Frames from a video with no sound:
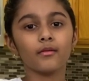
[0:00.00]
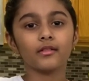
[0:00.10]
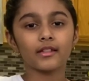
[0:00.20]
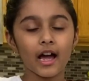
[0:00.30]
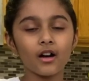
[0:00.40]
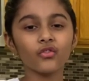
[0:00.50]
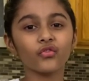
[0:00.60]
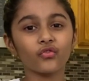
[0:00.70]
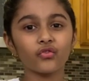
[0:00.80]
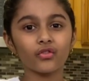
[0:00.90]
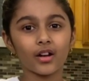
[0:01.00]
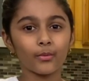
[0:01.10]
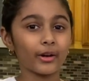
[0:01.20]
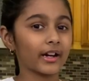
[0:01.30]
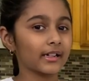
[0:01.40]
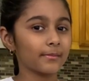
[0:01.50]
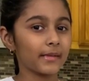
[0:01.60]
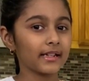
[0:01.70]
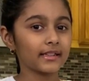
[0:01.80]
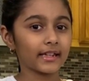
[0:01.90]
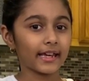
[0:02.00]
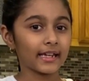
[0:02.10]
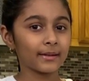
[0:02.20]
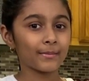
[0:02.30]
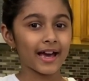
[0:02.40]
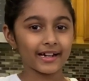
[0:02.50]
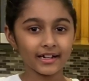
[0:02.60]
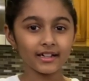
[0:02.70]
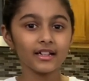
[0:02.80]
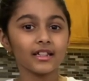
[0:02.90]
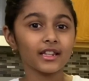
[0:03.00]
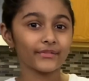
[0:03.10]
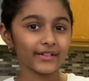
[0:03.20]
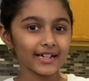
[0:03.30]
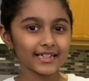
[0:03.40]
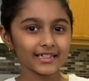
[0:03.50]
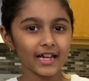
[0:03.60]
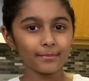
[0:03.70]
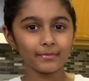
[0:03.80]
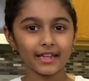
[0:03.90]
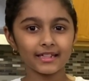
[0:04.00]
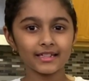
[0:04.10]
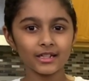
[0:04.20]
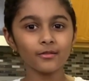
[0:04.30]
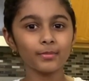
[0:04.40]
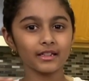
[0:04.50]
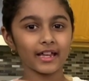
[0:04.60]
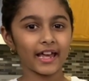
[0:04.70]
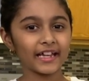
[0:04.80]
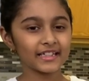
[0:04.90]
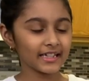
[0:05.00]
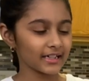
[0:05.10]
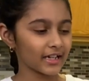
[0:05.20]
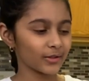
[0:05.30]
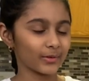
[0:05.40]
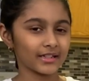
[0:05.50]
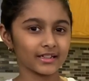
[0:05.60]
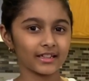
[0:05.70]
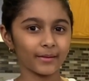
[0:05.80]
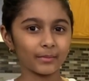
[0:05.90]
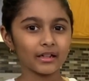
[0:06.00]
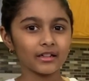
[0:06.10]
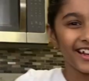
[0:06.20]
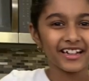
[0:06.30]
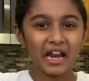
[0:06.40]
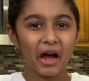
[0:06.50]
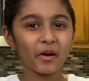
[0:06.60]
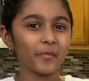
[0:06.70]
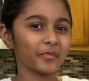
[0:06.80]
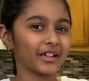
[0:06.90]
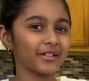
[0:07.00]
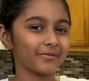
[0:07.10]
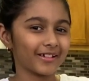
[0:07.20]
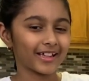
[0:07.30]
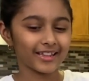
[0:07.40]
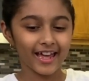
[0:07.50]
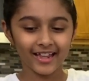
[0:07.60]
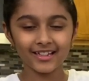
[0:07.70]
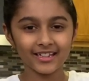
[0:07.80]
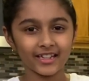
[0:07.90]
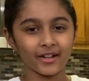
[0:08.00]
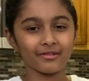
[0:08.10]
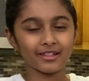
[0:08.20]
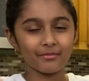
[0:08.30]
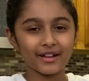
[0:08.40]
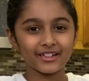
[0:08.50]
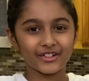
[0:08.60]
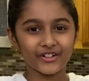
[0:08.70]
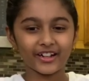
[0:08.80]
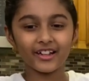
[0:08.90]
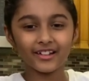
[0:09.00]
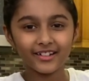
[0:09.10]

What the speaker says: Now we're gonna make the cake batter. The first step is to put the eggs in and whisk them. Now I'm gonna get the eggs here with the magic trick.